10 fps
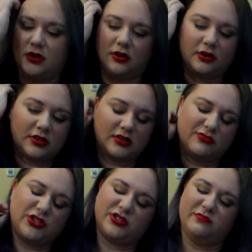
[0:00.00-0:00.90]
long,
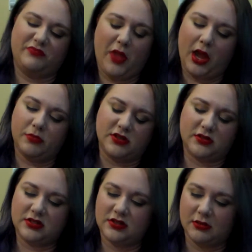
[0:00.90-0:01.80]
which
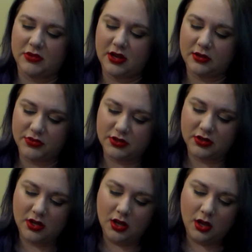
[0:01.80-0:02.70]
happens sometimes.